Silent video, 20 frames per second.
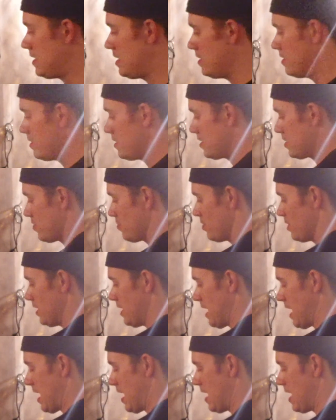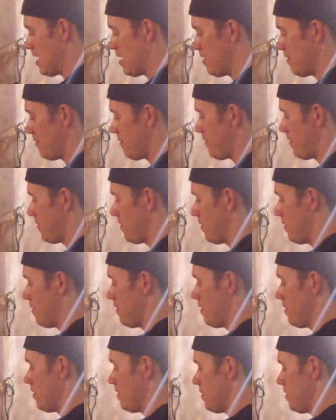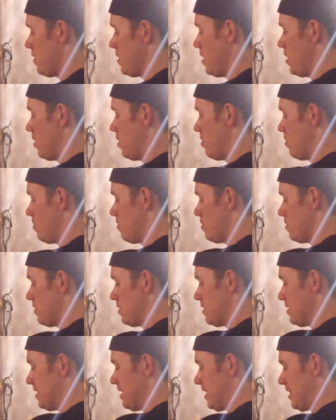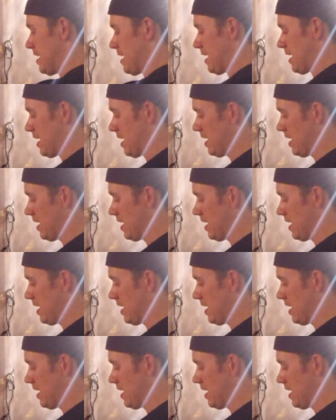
here doesn't really have, like that